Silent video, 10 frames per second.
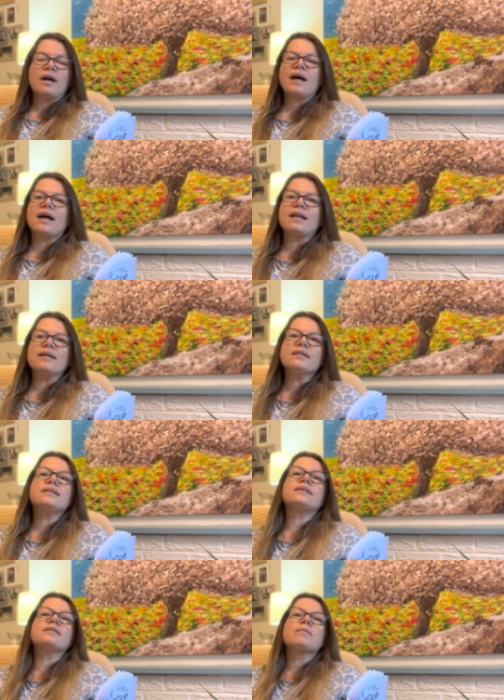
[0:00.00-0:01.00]

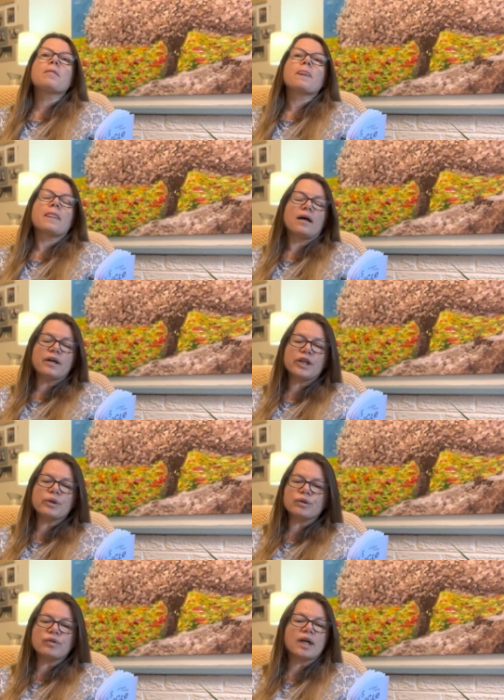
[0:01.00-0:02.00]
"Alex, are you
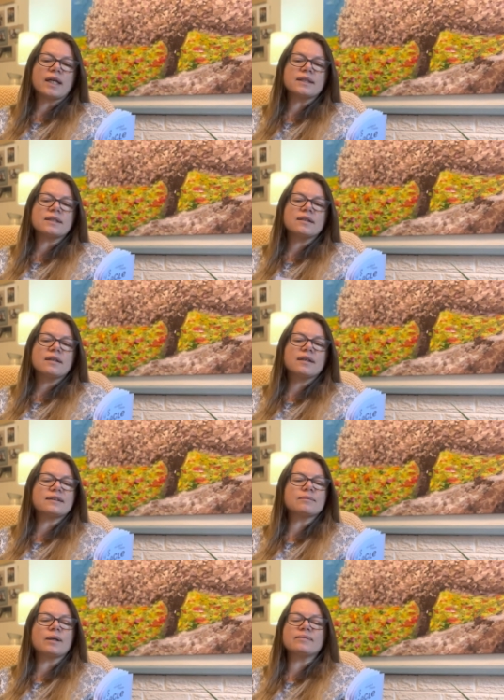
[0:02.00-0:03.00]
all right?" His
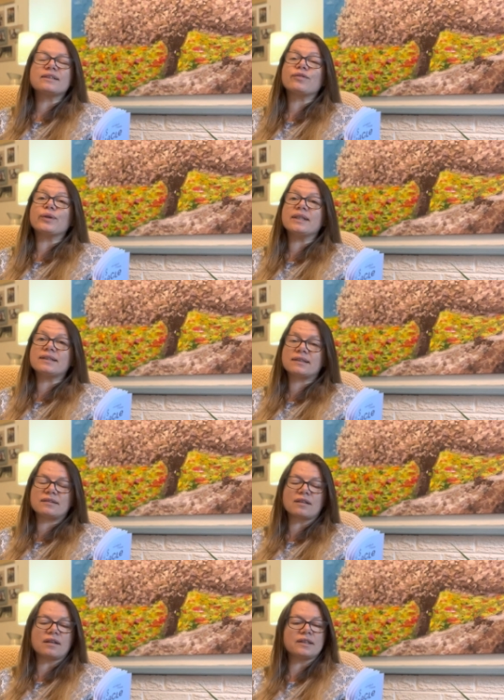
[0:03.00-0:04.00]
mum's voice
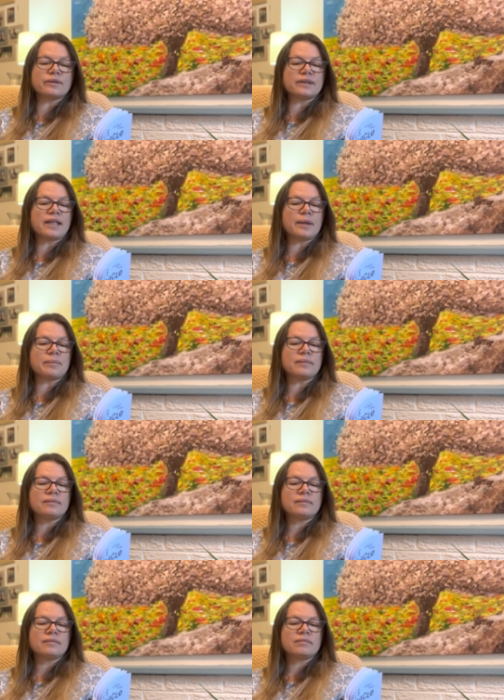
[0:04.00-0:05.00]
startled him.
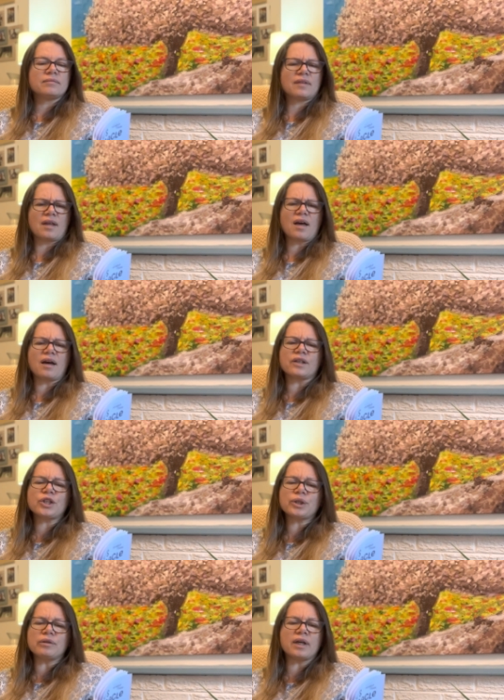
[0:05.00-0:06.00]
"Yeah,
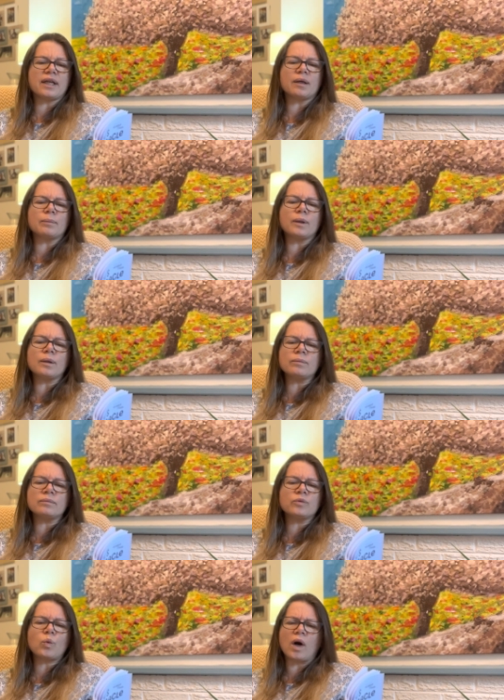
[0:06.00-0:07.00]
sure I am, Mum.
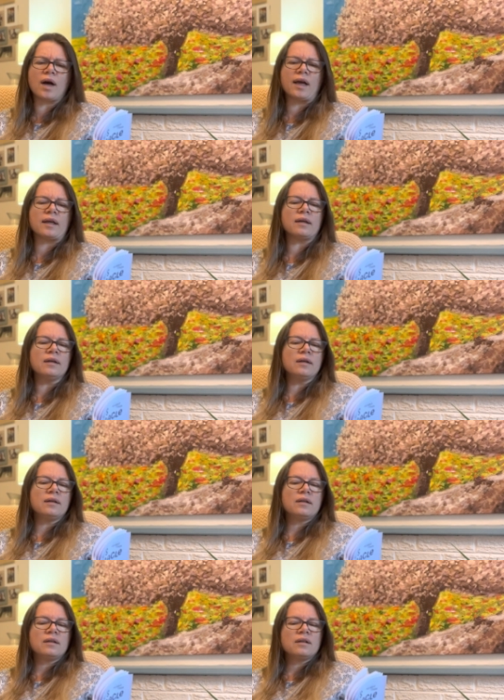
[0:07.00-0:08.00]
Why?"
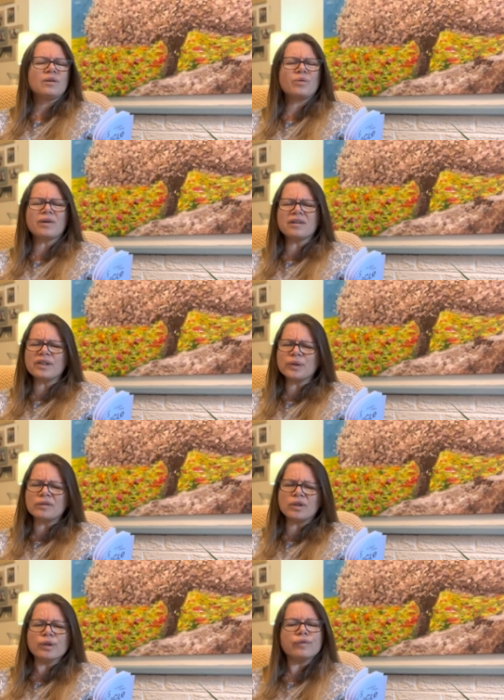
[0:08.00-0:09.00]
"Well,
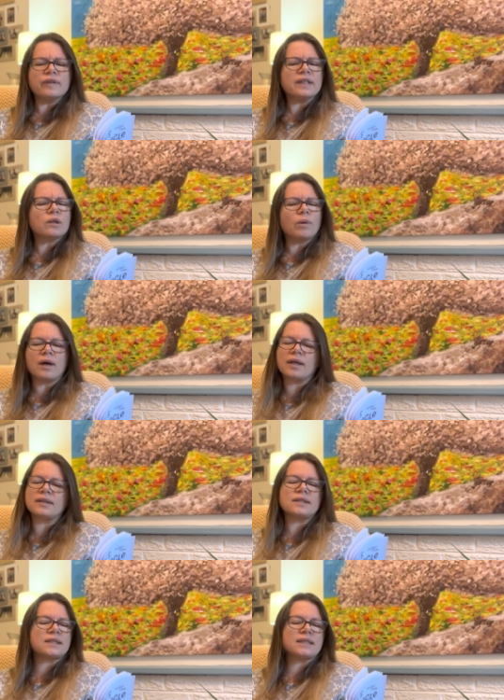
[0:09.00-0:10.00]
you're awfully quiet
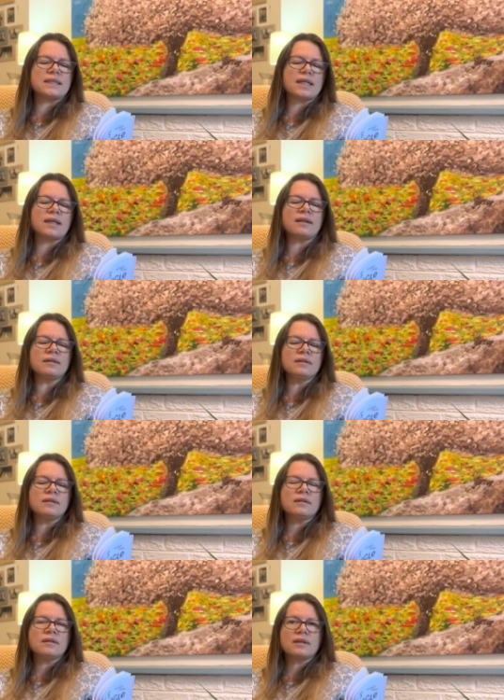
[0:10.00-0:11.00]
today.
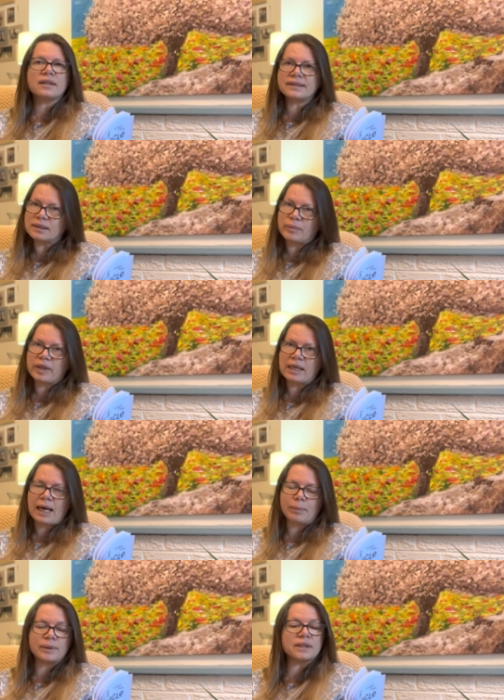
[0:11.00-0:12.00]
Has something
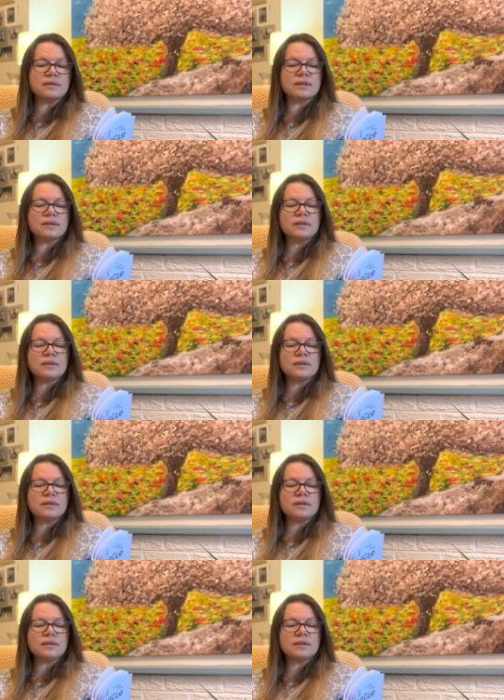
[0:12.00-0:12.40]
happened?"